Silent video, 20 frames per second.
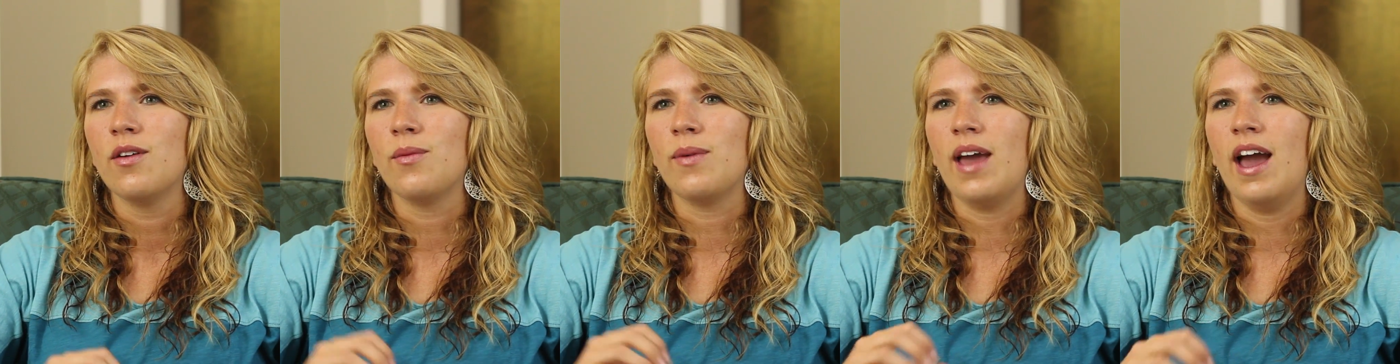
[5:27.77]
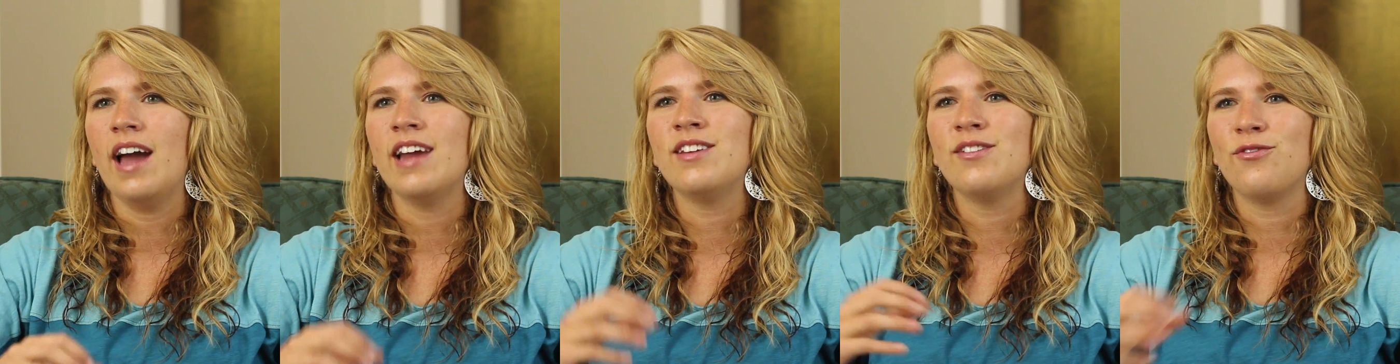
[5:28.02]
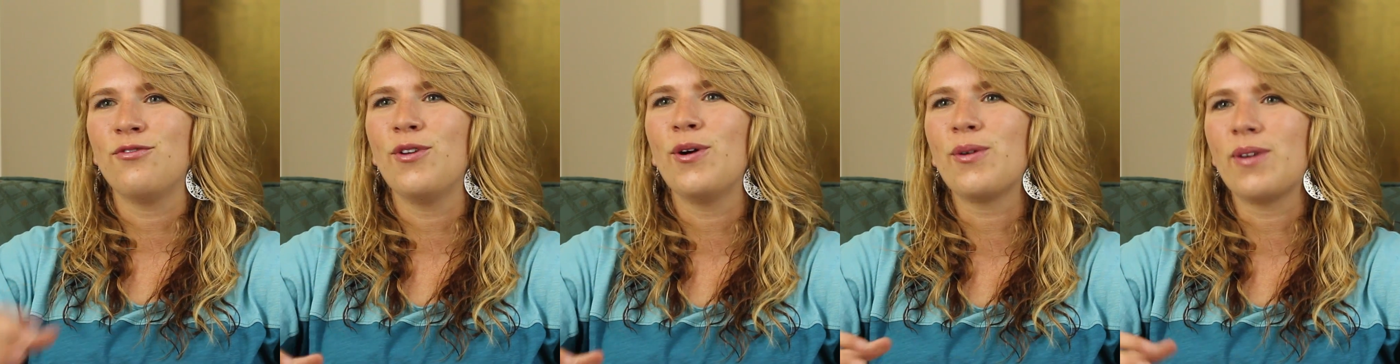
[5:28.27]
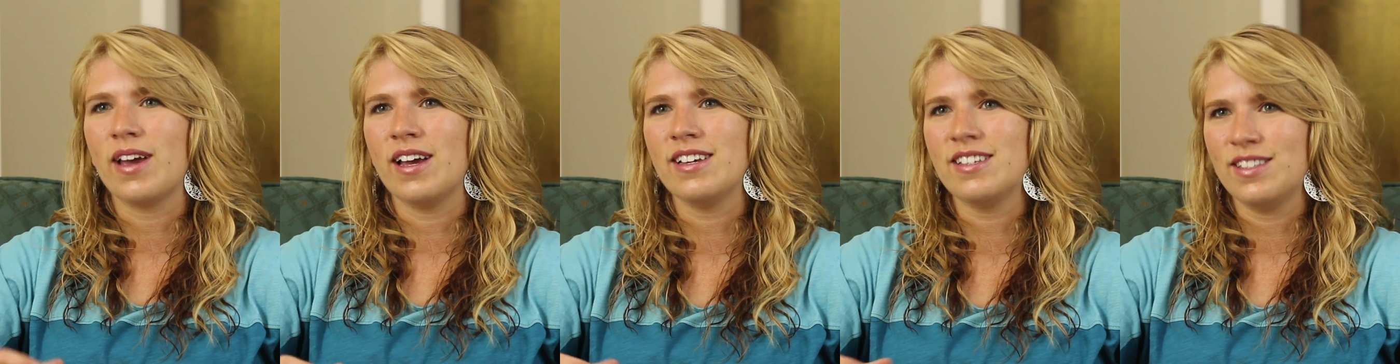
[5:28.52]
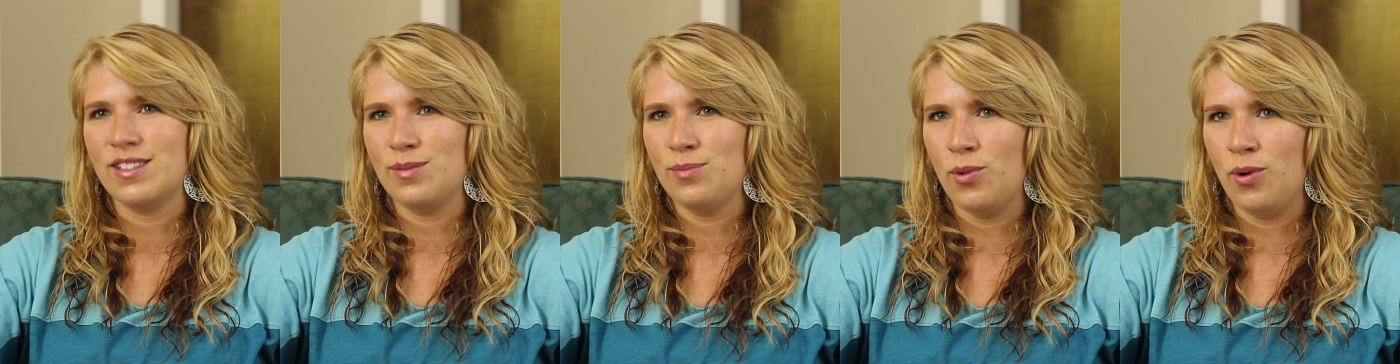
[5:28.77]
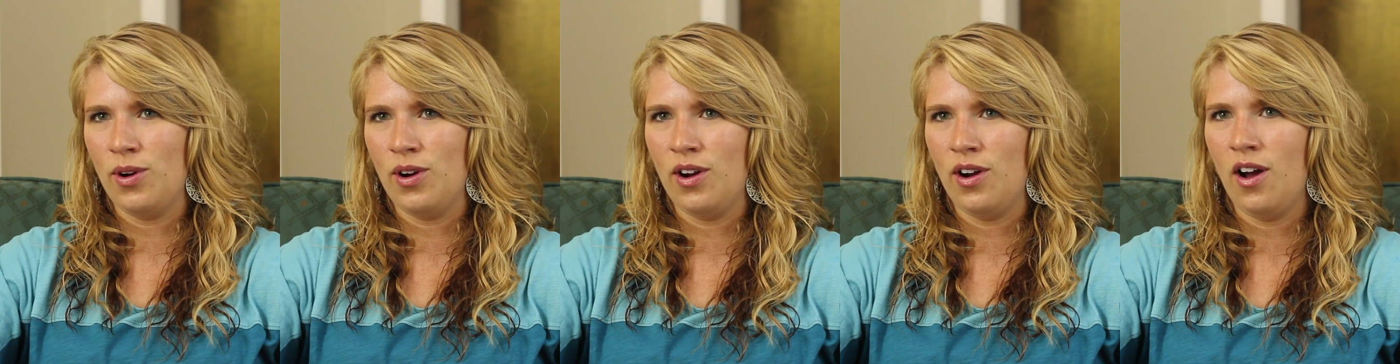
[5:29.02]
We had to focus
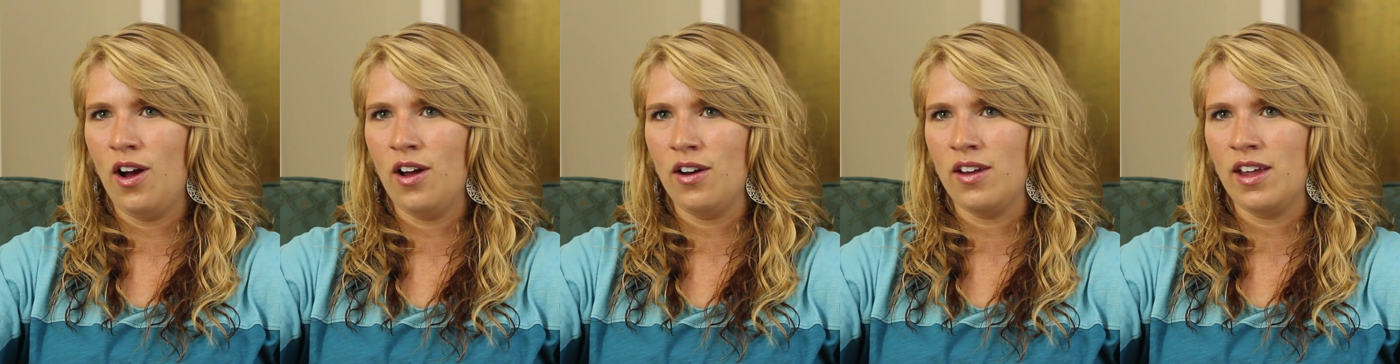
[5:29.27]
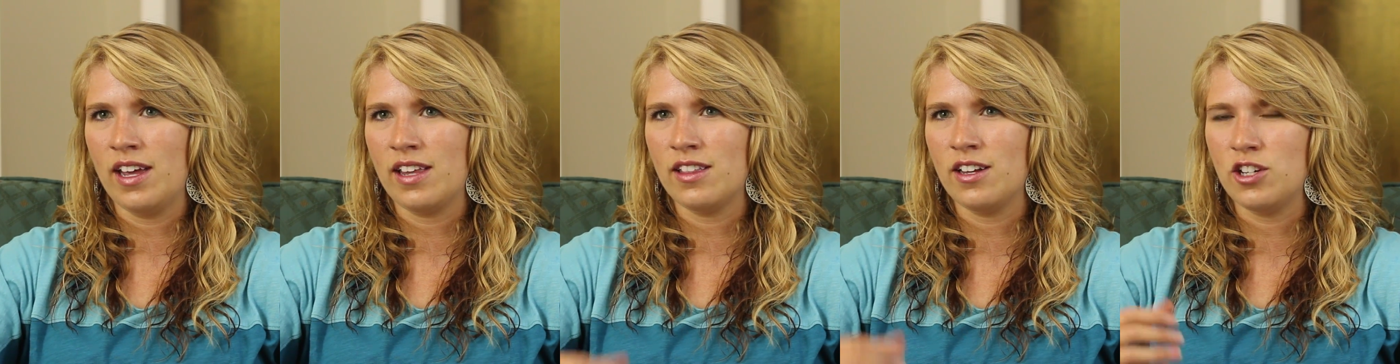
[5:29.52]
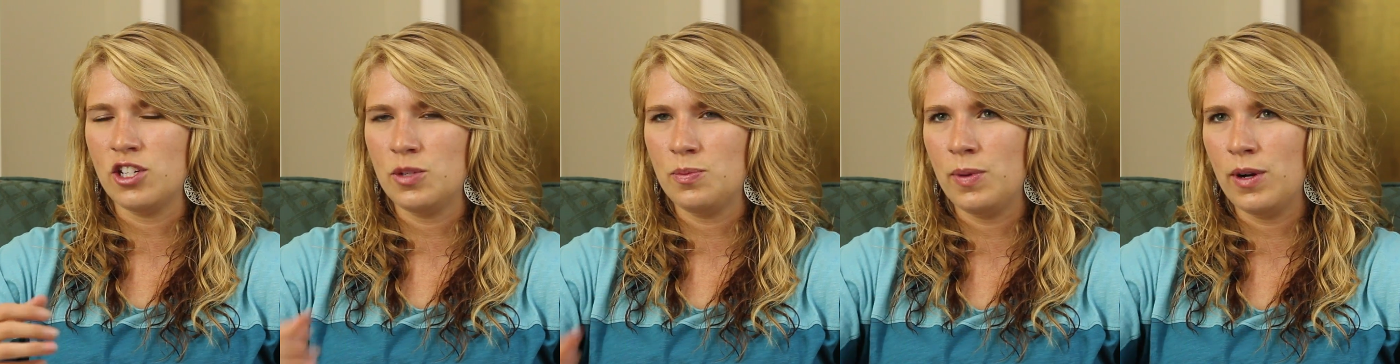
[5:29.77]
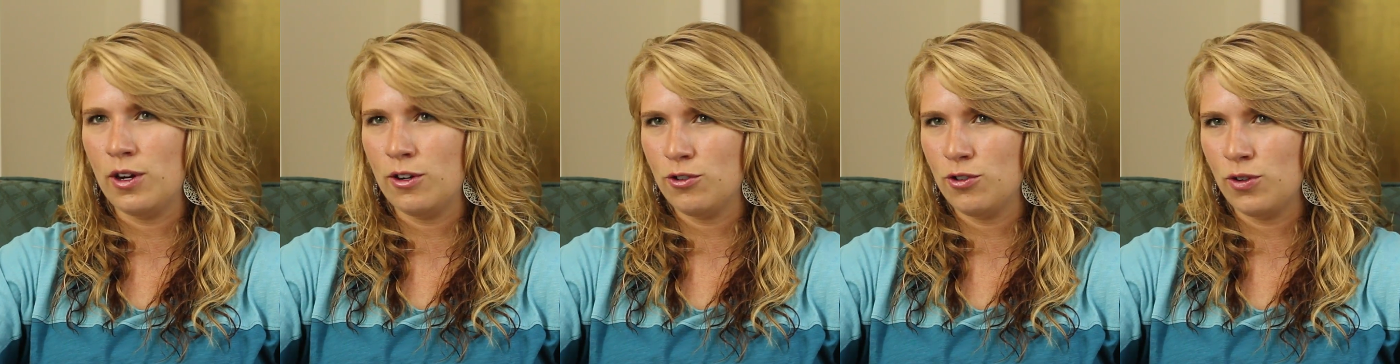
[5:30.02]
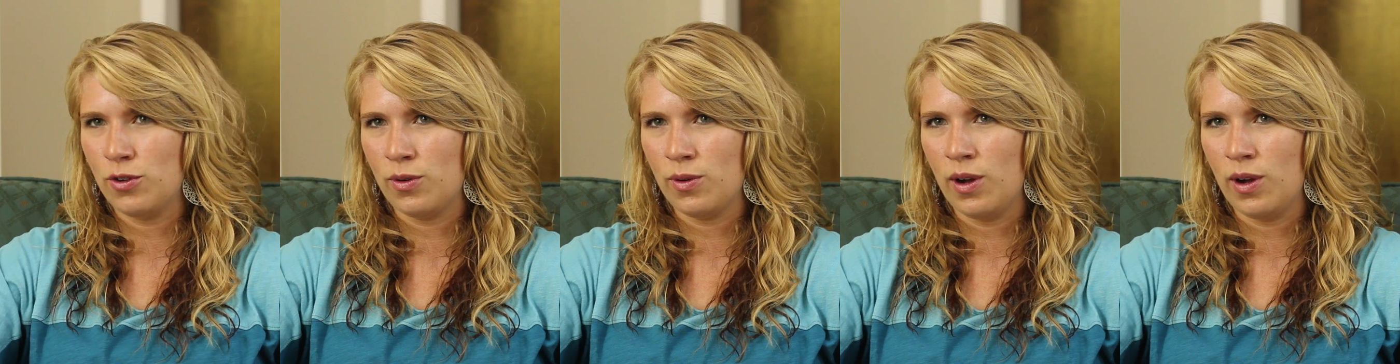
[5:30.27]
more on like their spiritual